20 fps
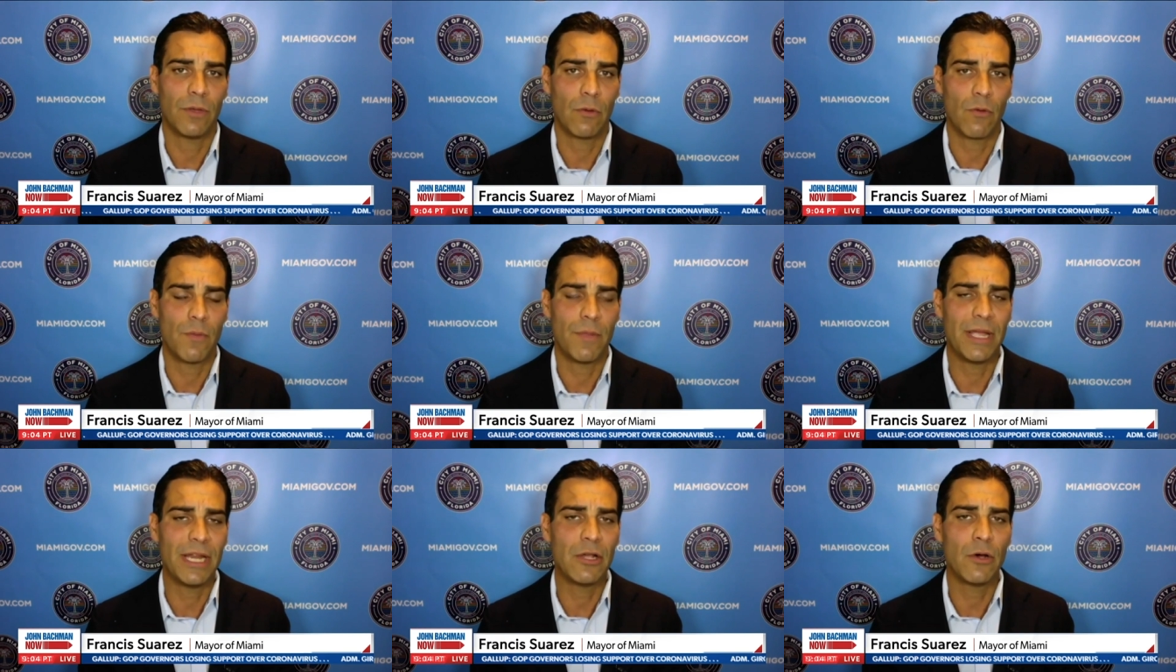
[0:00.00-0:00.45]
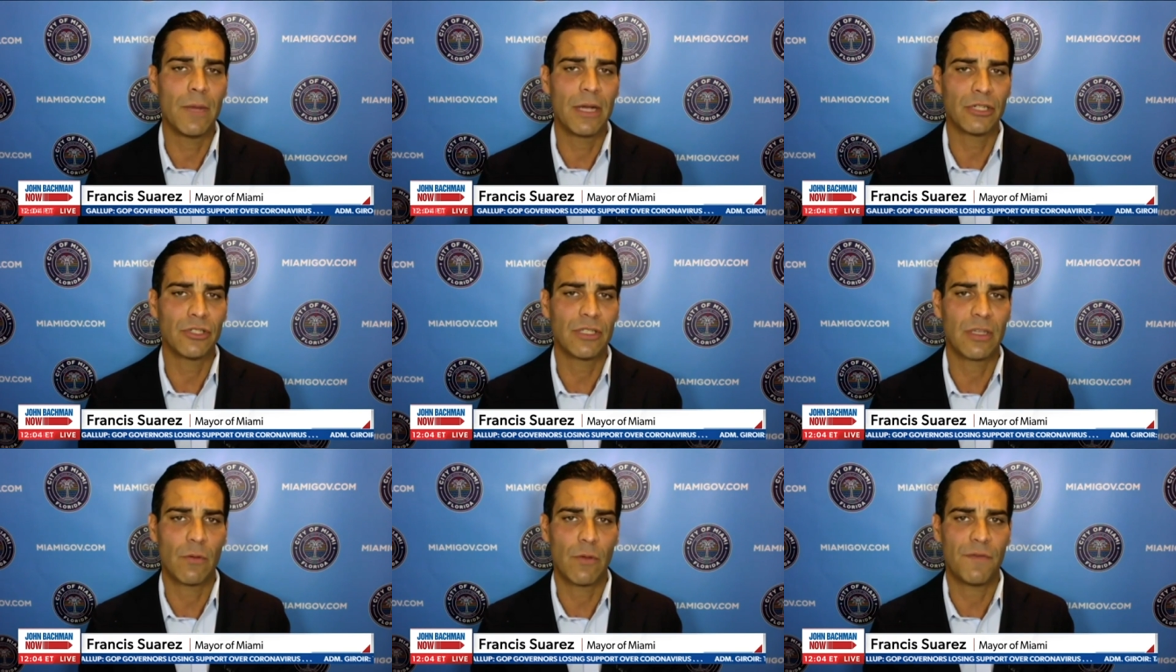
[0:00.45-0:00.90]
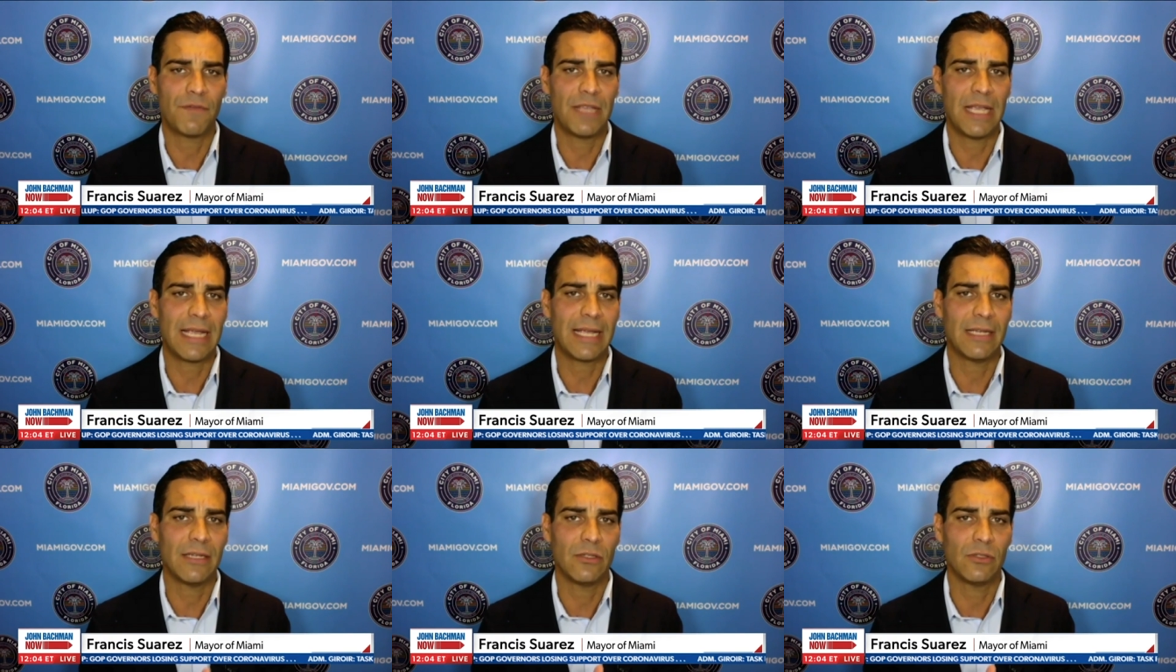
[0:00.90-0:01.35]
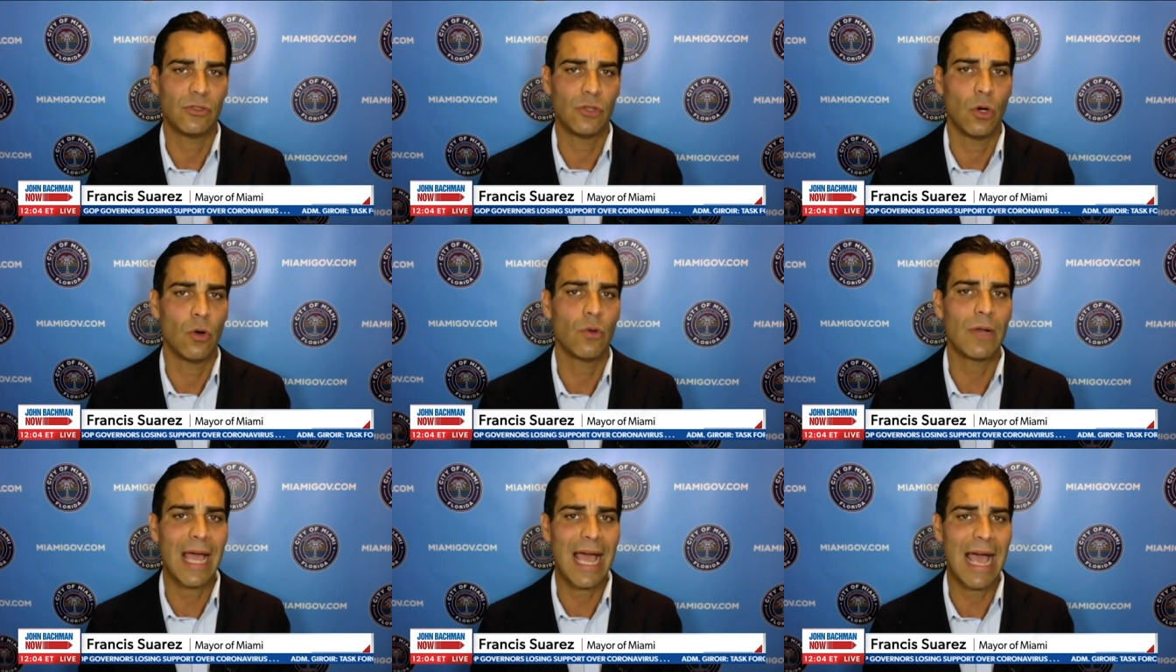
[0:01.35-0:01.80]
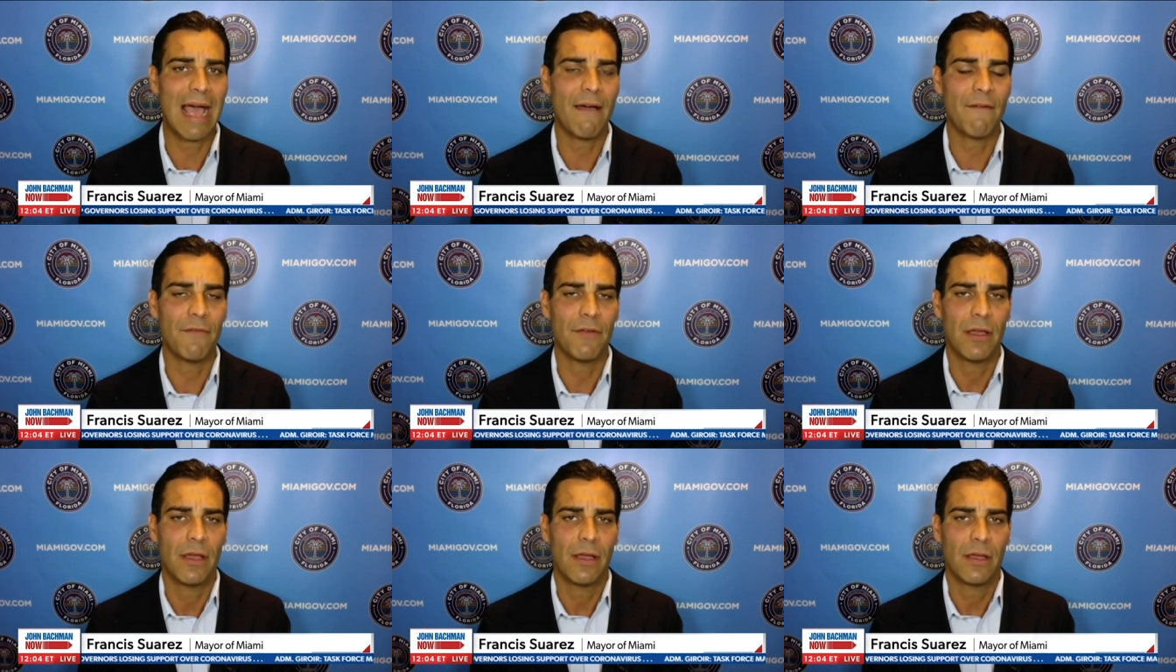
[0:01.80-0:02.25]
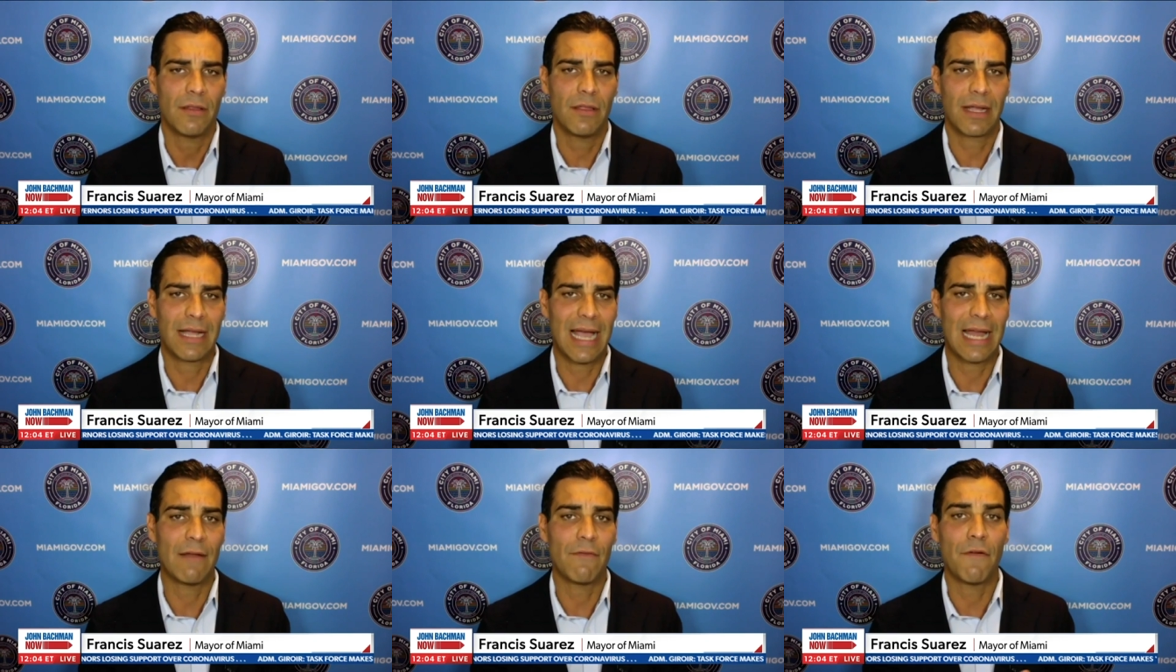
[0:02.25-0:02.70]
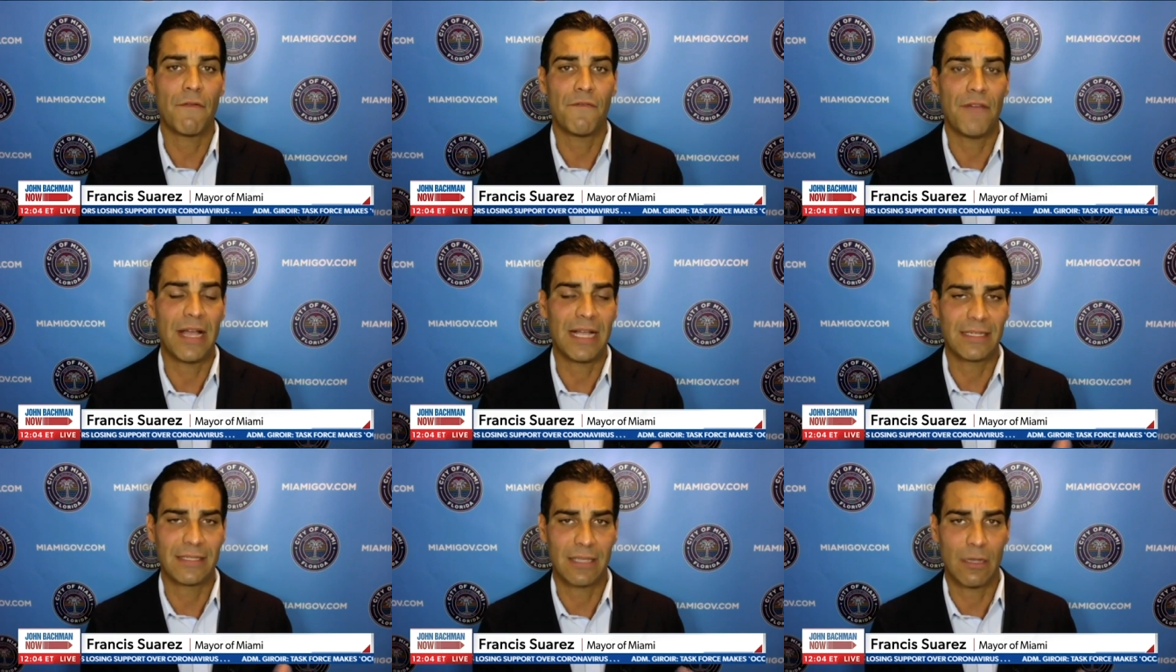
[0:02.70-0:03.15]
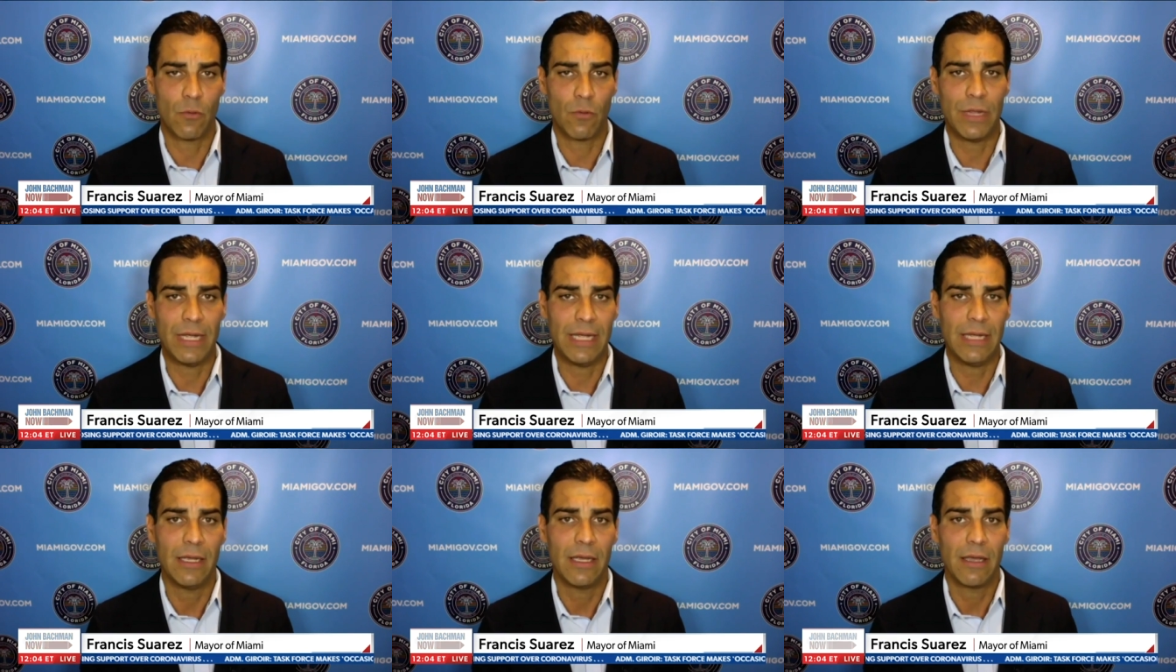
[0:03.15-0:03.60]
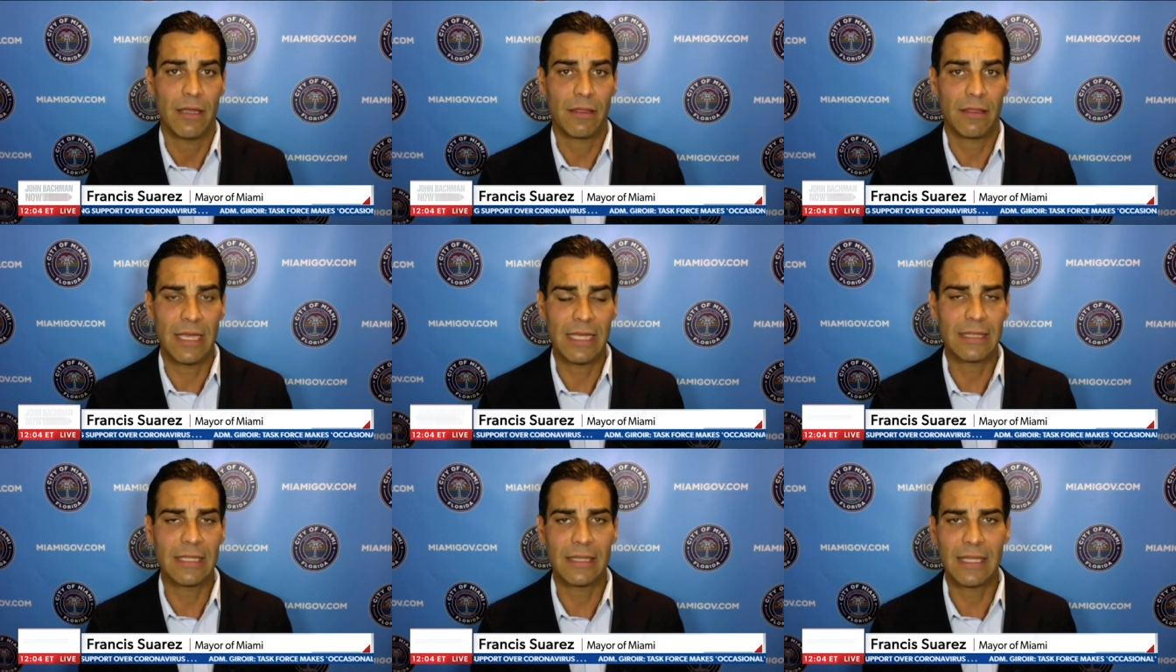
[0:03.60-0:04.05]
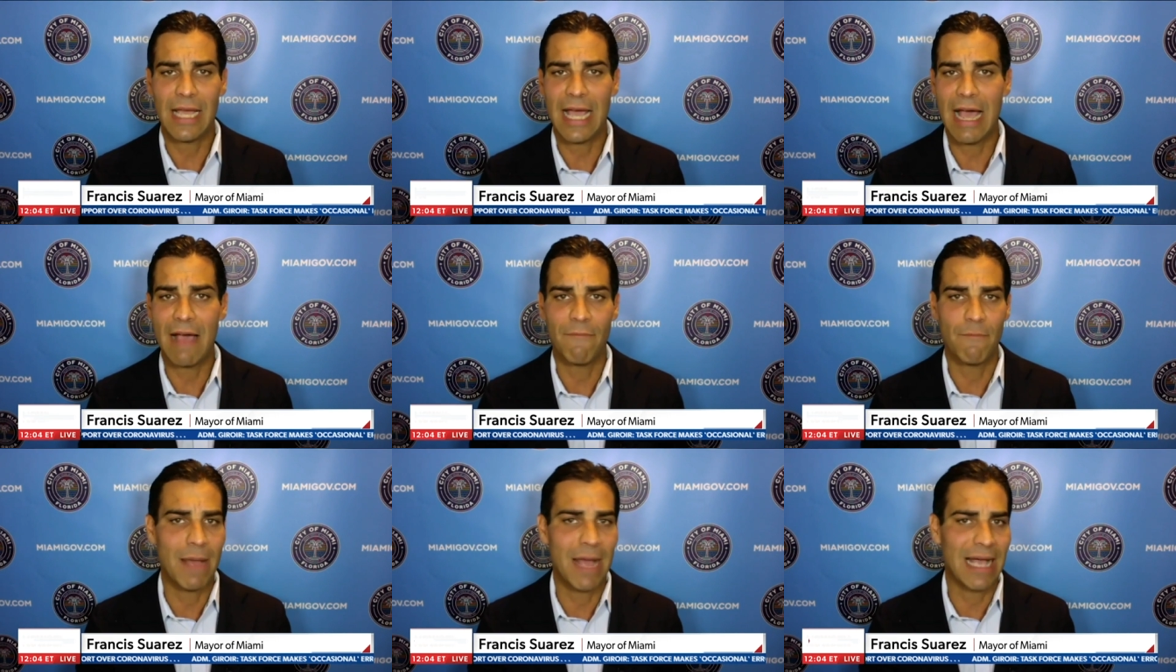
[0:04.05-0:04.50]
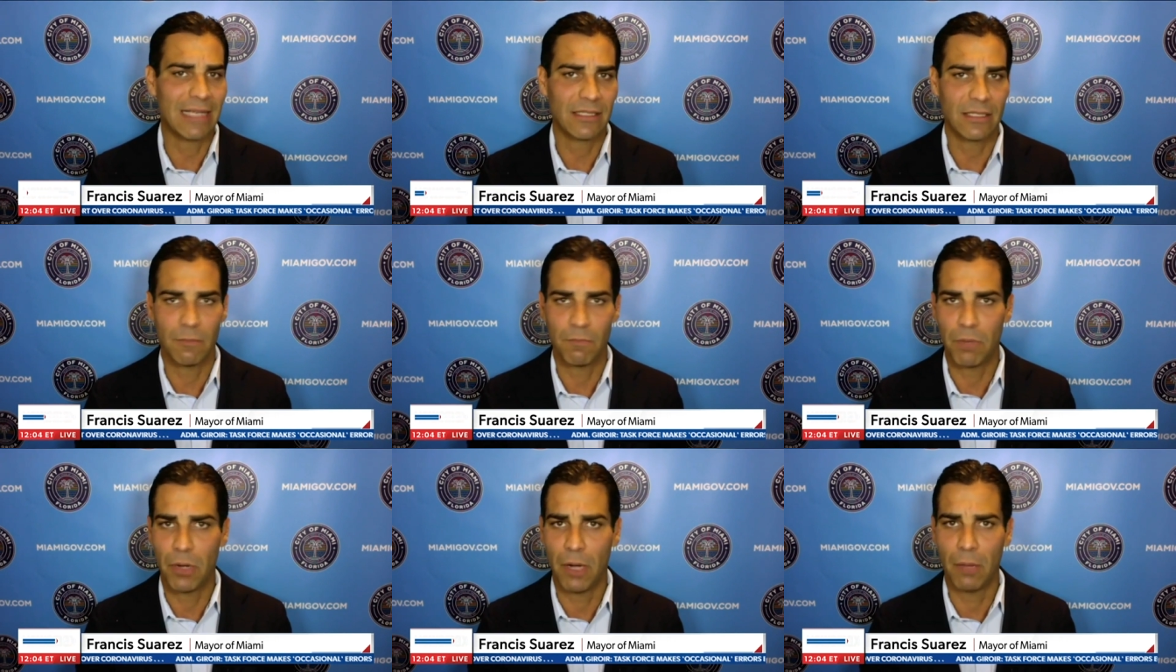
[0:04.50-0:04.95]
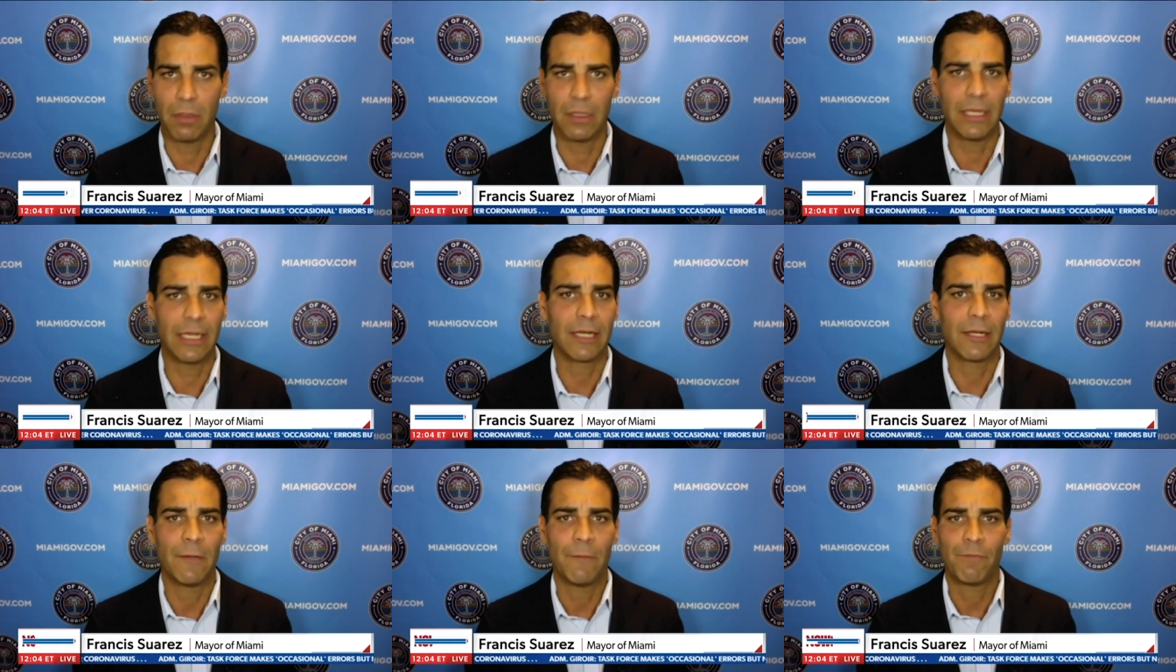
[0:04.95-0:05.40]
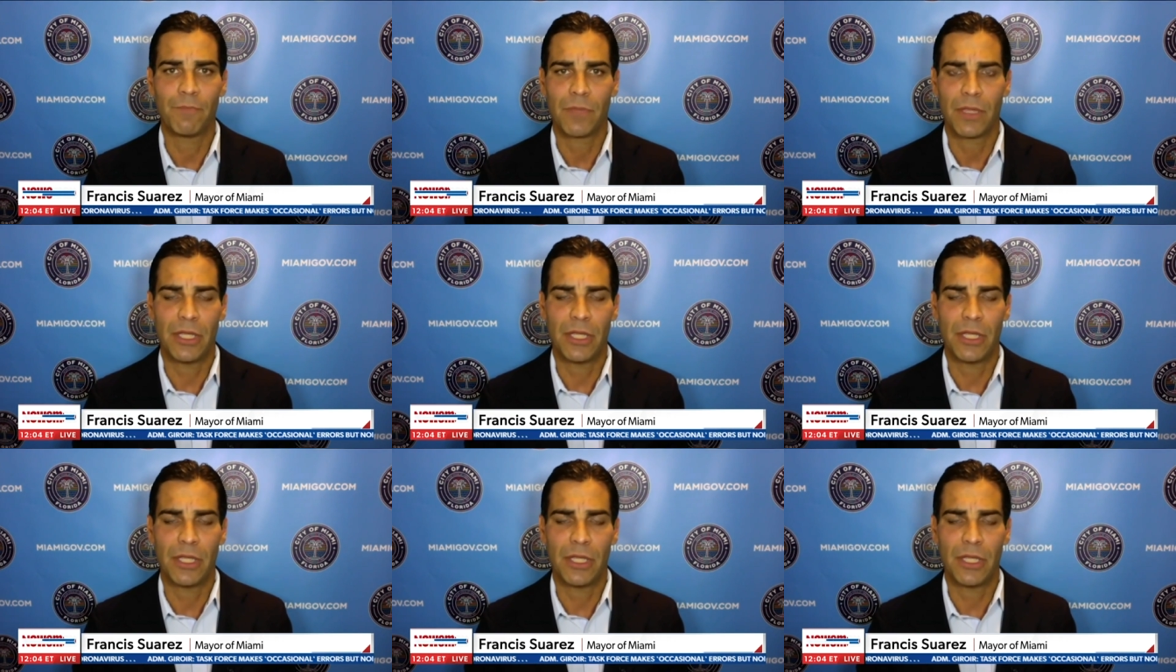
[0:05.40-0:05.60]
the remedial measures that we've taken don't have the kind of effects that we think that they have mask in public